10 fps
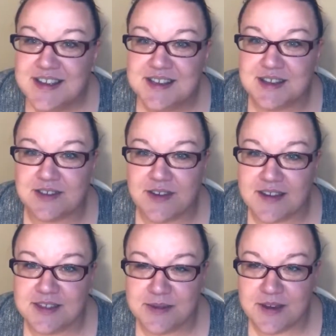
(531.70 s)
So the
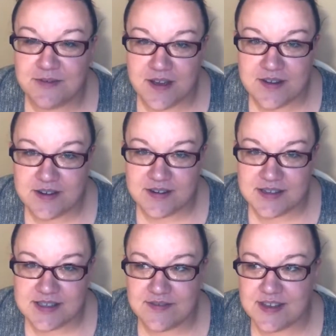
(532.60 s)
fact that we have 500 in
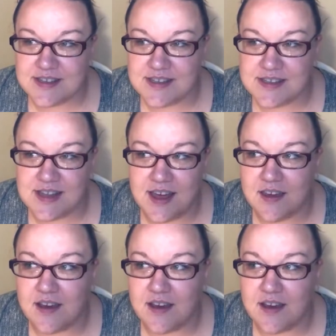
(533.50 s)
savings is like